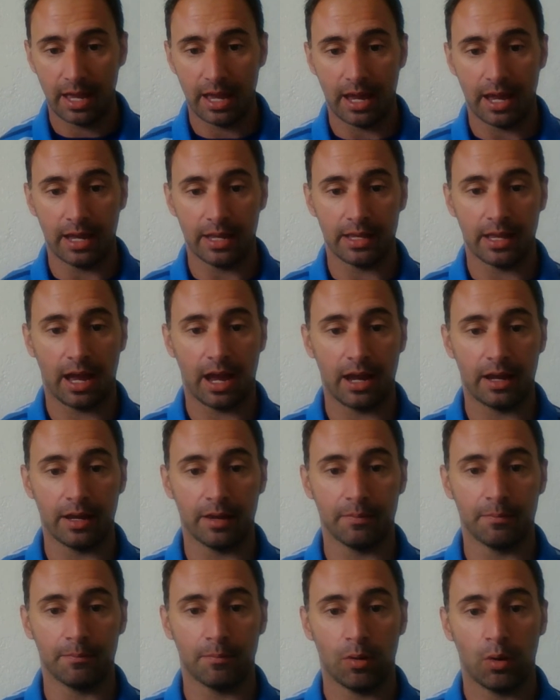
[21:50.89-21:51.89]
And I
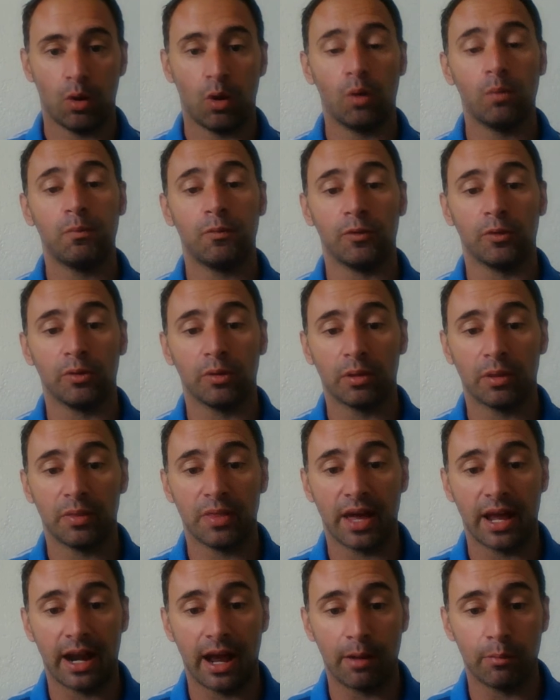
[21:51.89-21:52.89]
am hopeful
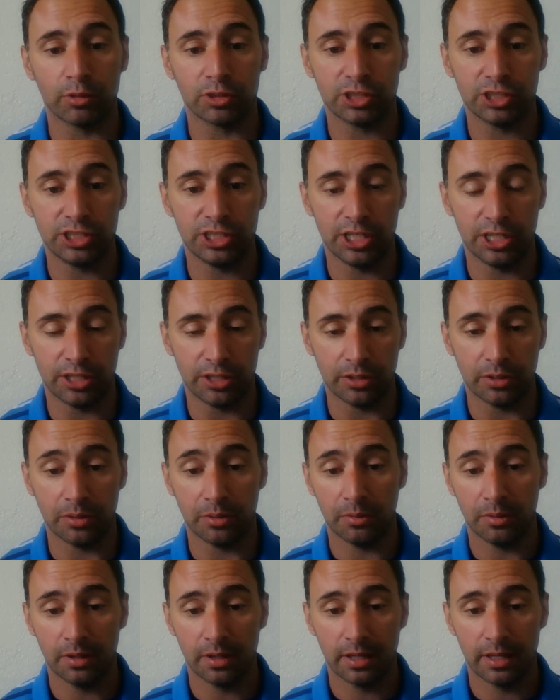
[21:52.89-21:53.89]
that I will see
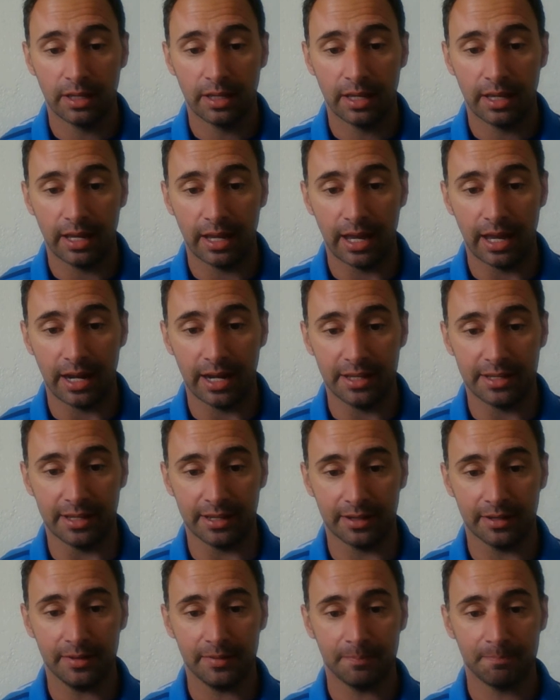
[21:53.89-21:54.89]
you at
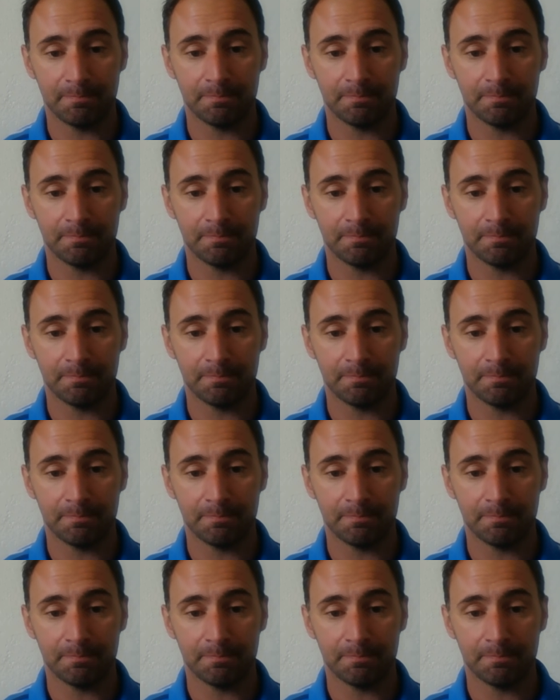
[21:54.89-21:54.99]
IDEA,